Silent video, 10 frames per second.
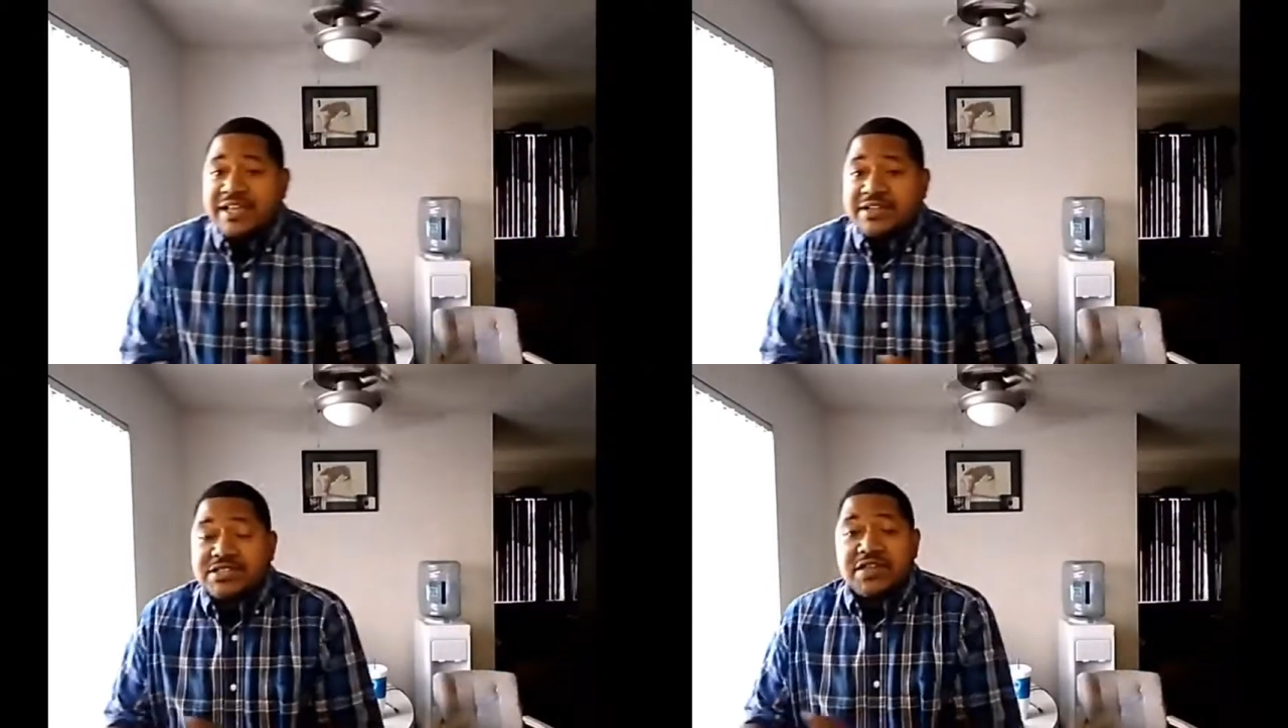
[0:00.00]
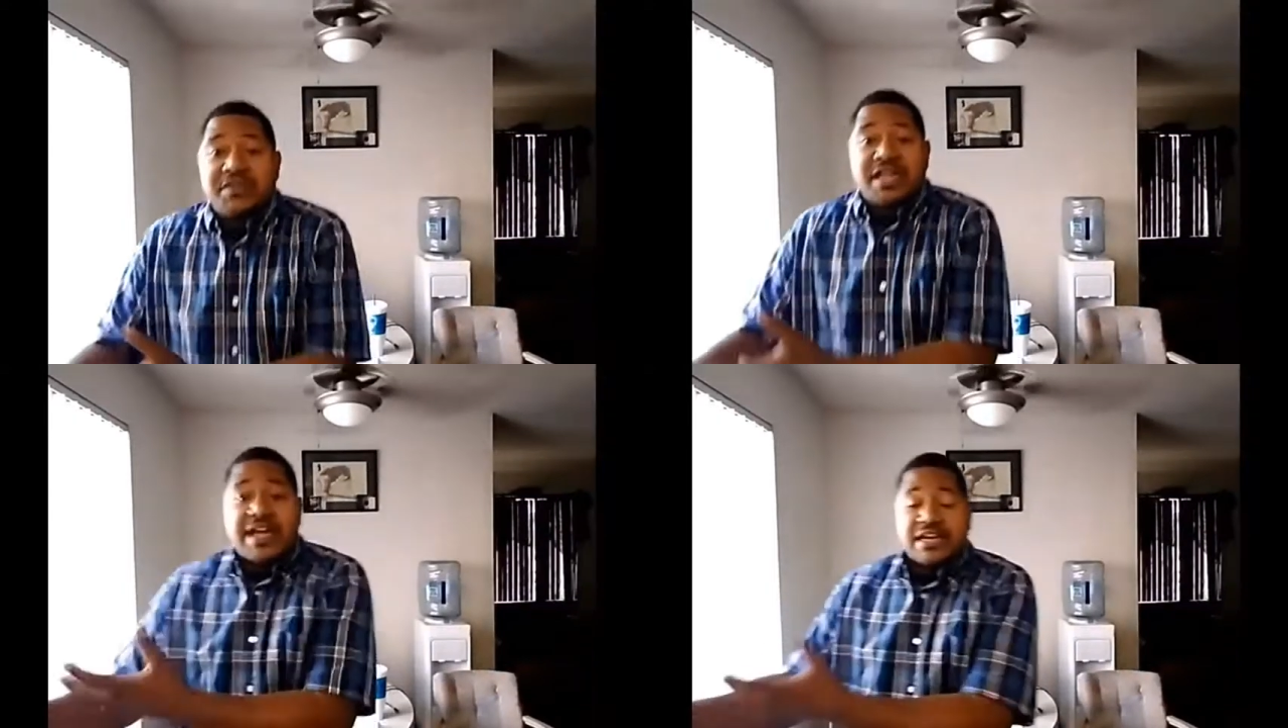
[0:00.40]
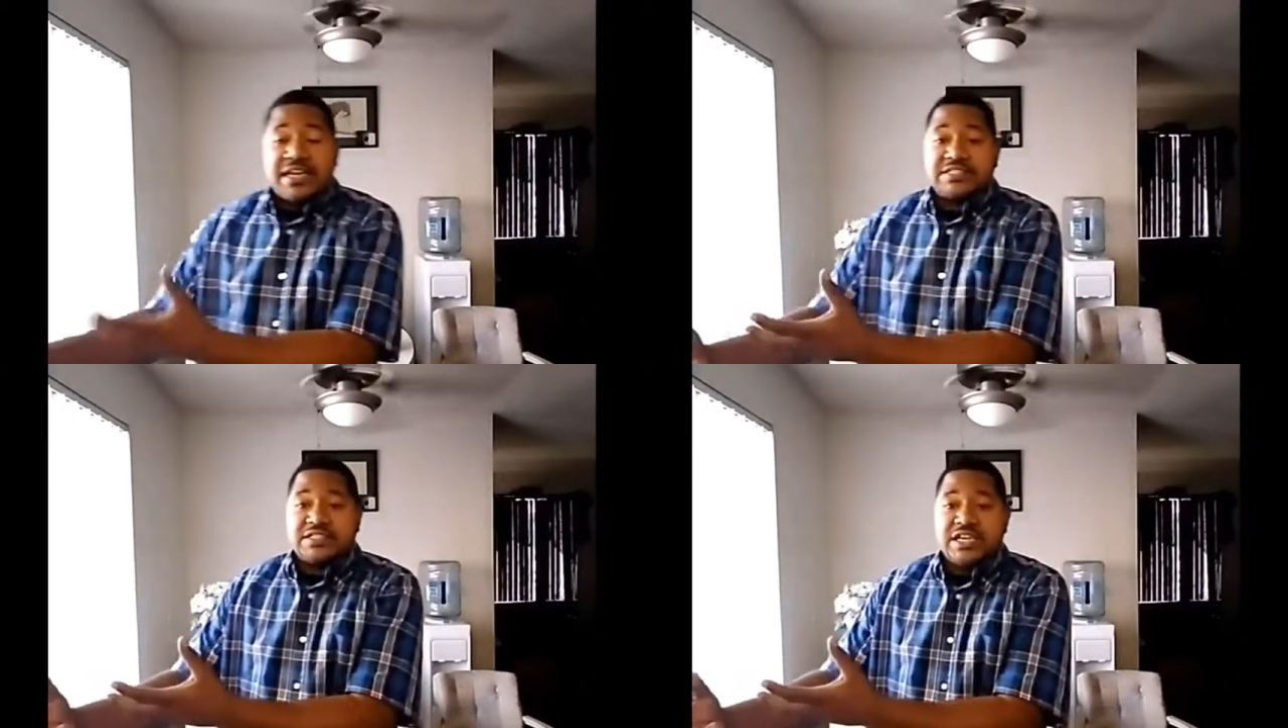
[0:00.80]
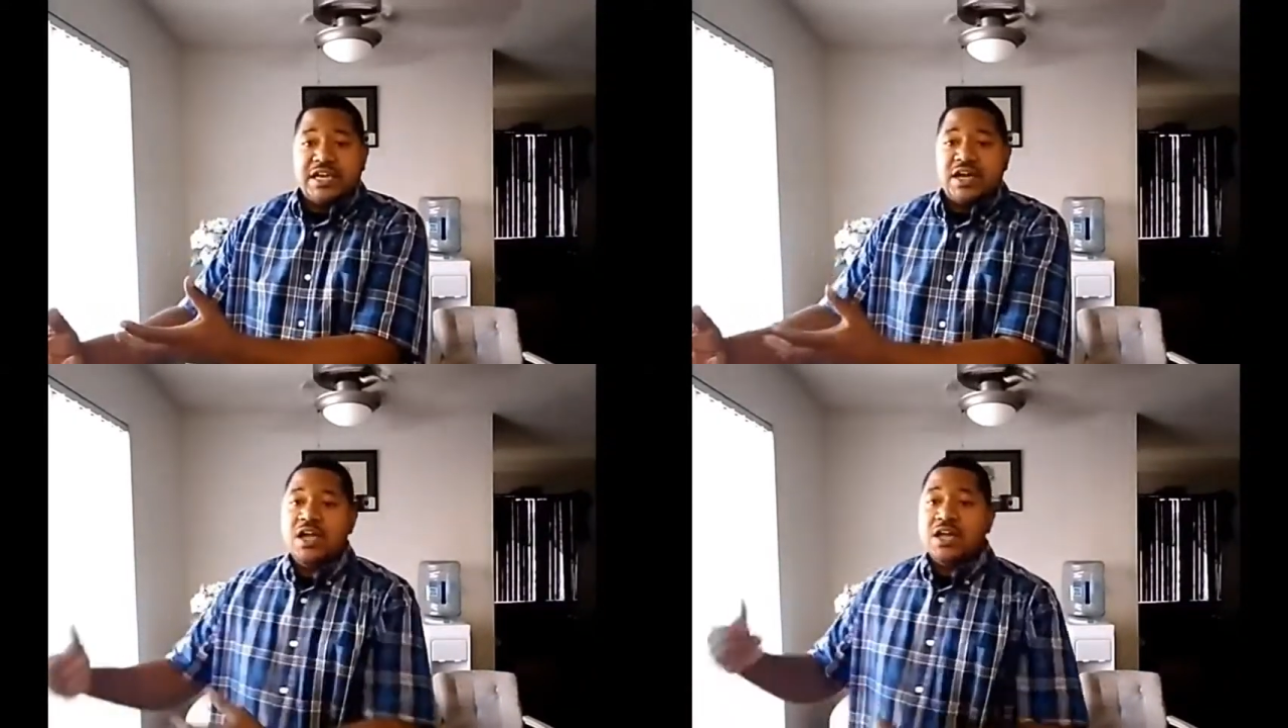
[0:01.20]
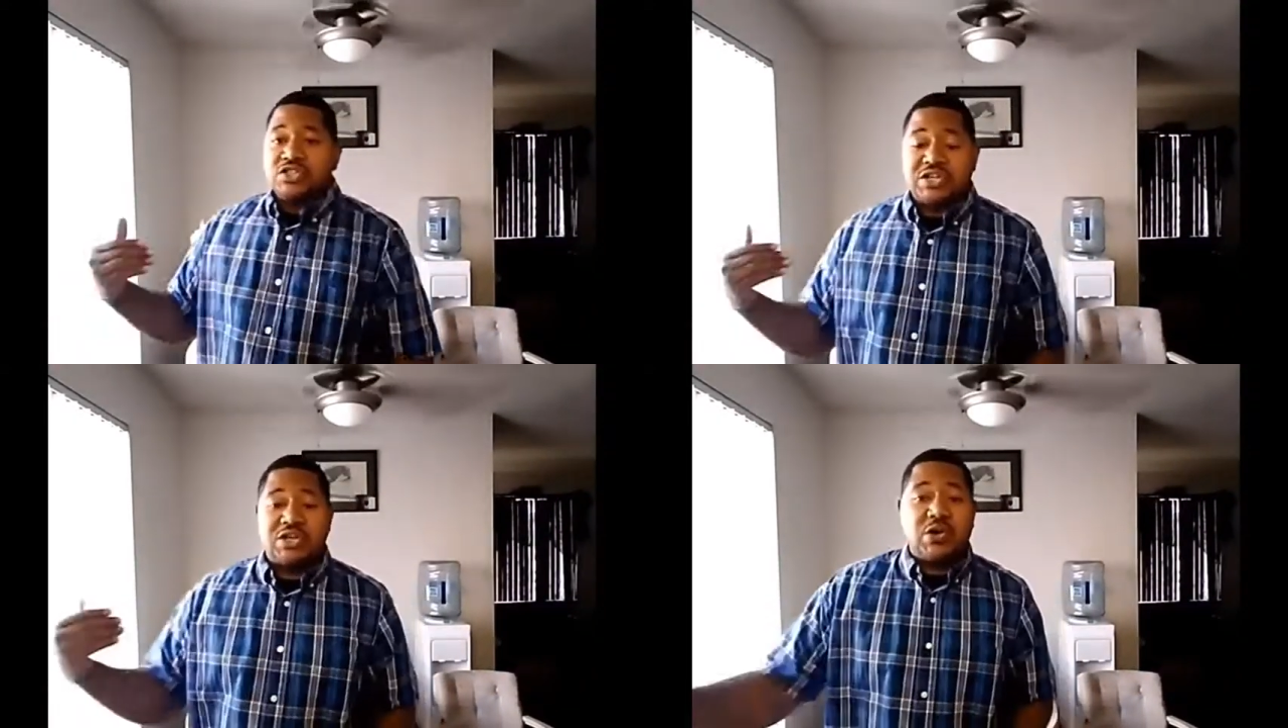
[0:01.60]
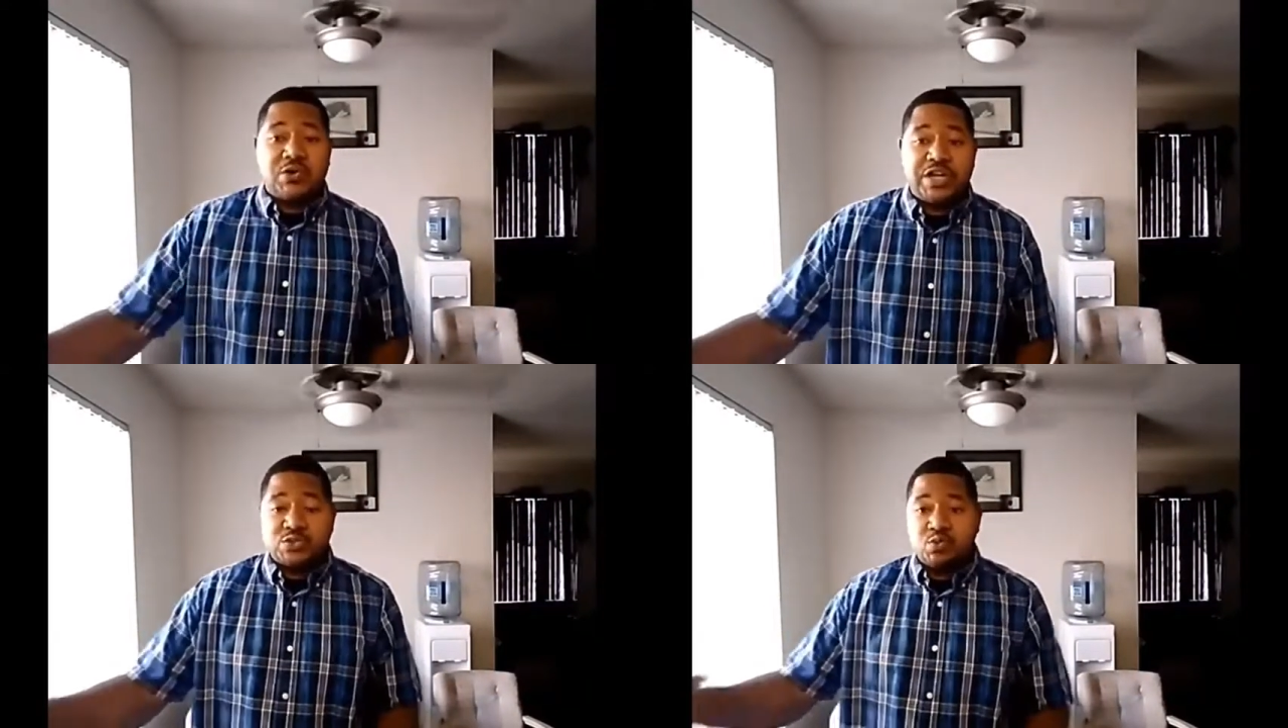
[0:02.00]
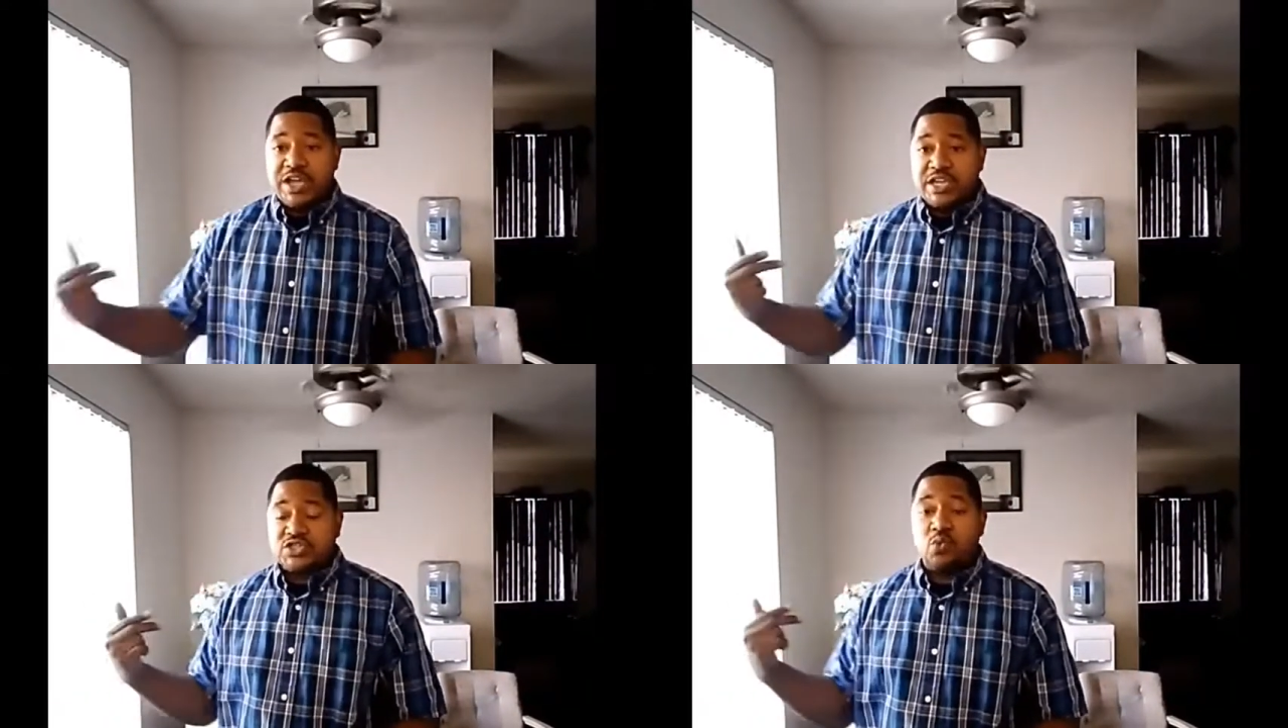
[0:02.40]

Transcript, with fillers: into the ecclesia to learn his ways,